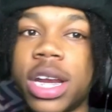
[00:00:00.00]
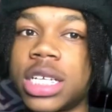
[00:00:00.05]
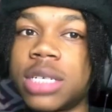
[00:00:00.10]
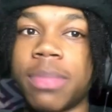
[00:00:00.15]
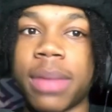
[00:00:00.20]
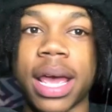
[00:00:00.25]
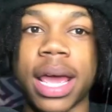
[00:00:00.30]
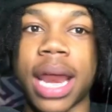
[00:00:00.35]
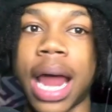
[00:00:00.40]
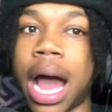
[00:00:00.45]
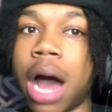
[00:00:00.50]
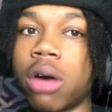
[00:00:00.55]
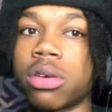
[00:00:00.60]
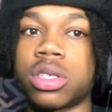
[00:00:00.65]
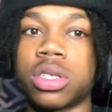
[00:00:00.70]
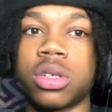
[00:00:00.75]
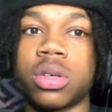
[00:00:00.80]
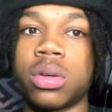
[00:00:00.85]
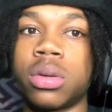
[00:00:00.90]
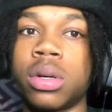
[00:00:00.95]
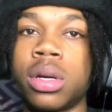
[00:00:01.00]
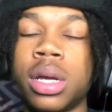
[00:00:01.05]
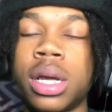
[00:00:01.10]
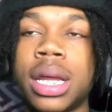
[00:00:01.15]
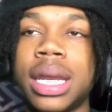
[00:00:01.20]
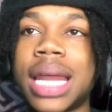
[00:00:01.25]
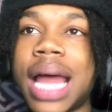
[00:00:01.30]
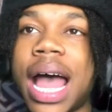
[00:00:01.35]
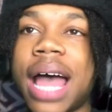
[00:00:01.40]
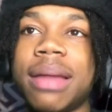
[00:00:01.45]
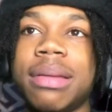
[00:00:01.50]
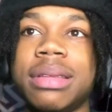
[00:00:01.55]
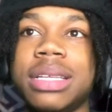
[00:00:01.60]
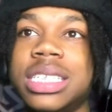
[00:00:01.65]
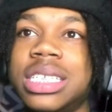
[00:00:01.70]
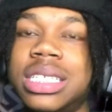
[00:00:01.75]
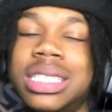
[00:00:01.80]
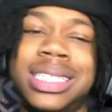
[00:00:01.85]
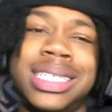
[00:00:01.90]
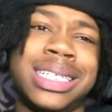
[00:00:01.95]
this man's house, dude. Not
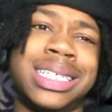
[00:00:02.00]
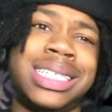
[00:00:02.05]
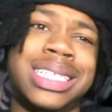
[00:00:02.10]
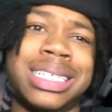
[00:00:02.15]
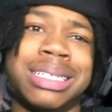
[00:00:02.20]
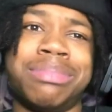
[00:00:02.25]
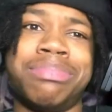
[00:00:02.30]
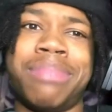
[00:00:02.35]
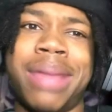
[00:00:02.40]
just